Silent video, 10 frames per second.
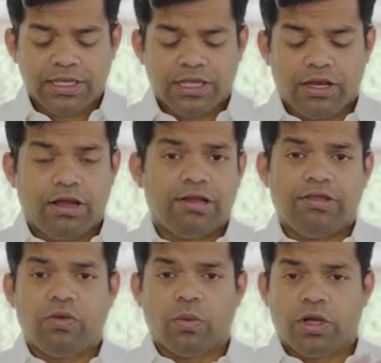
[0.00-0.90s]
You know,
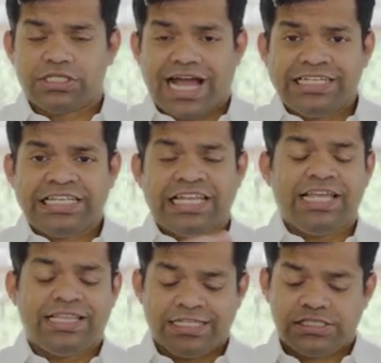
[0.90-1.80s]
if you want,
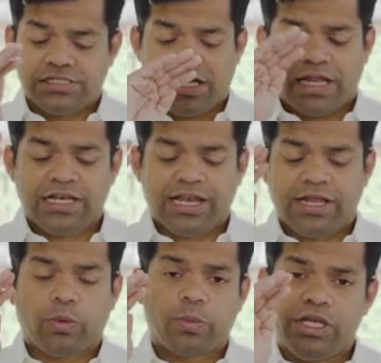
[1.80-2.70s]
underline that. Uh,
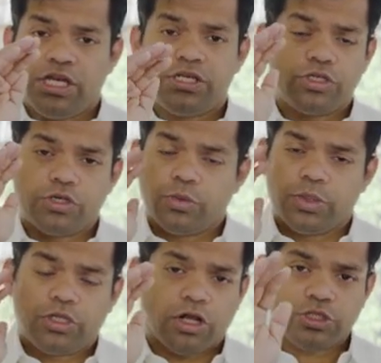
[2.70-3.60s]
underline what we need to do
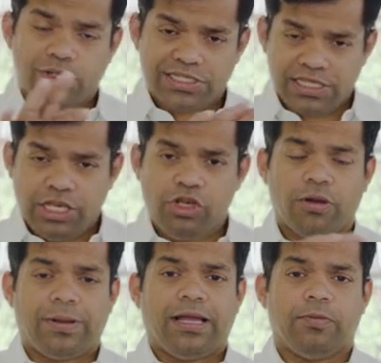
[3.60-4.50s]
with God's word in, in
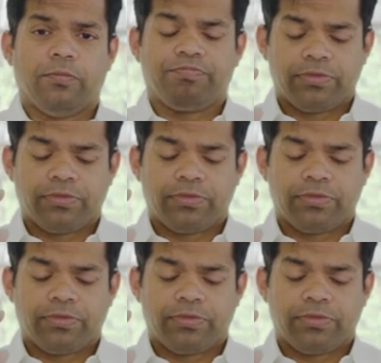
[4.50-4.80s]
your Bible.